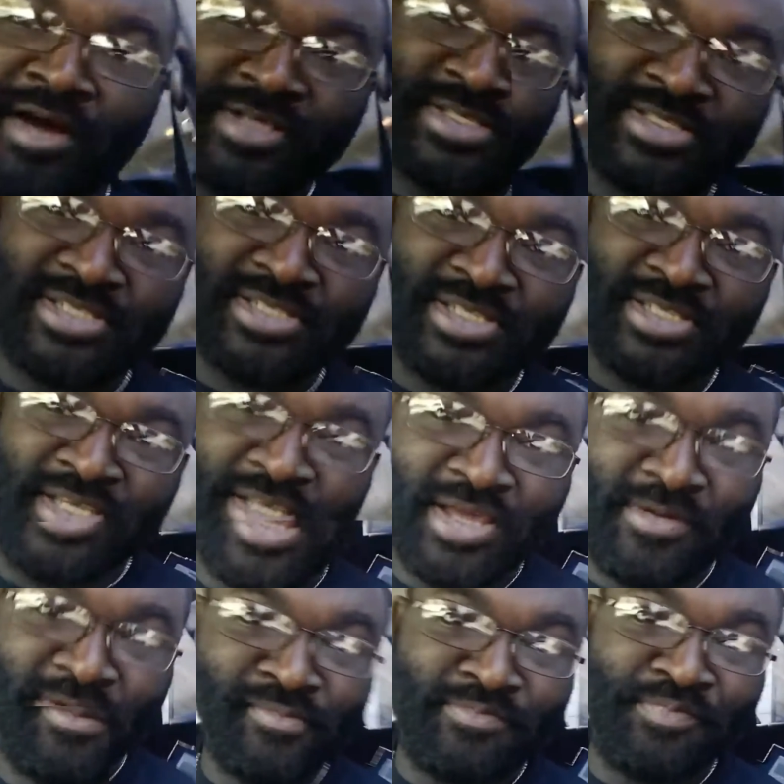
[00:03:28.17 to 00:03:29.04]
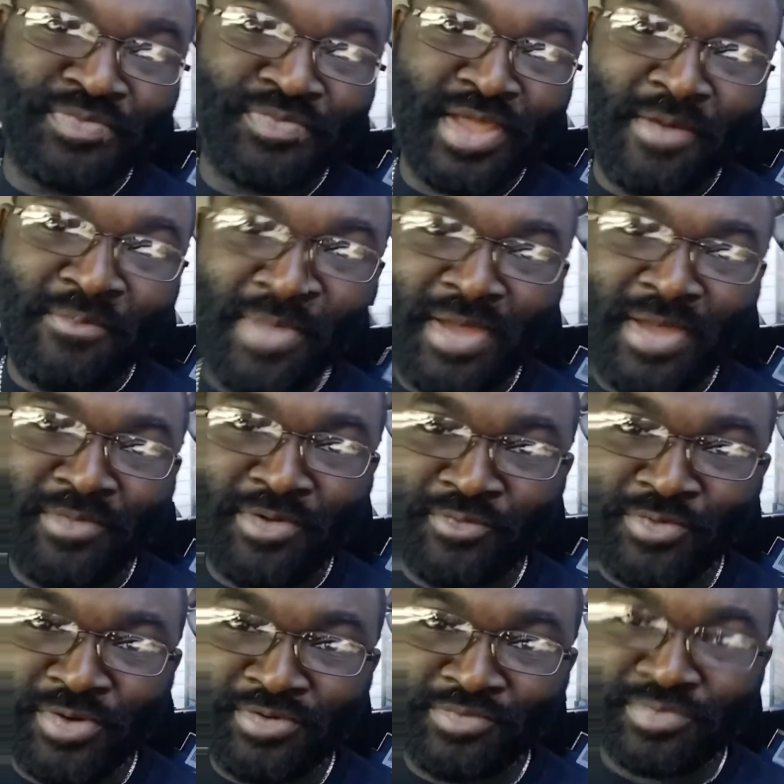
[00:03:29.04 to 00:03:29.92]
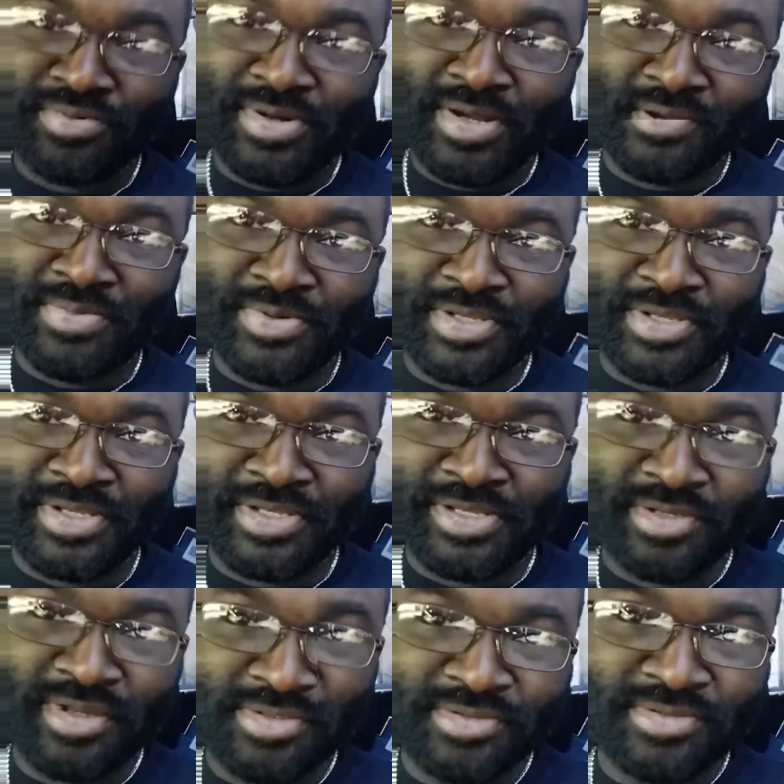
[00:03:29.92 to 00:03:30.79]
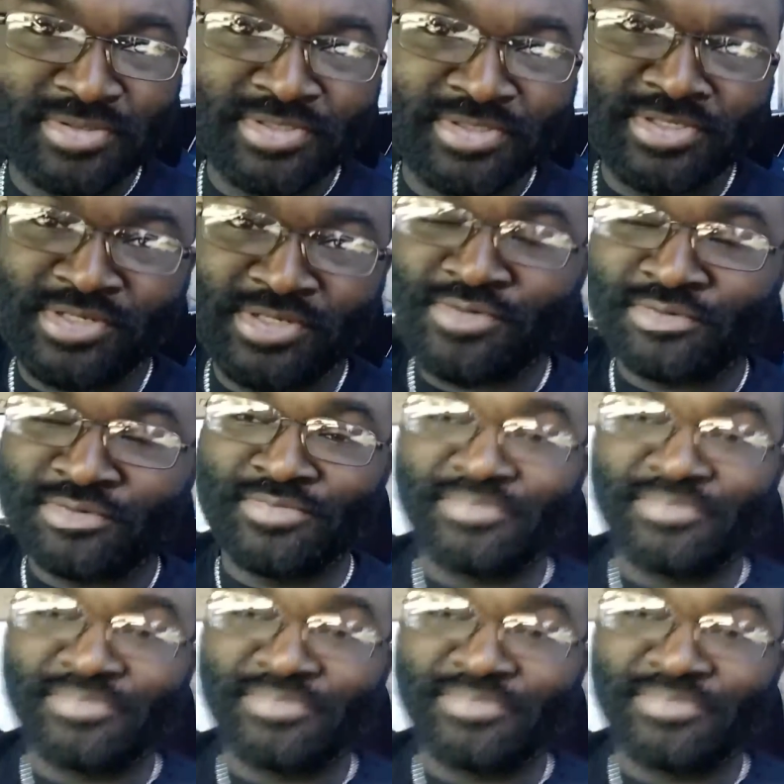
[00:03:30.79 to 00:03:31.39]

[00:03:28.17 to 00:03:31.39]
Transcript: can see, I'm at my rental property yet. So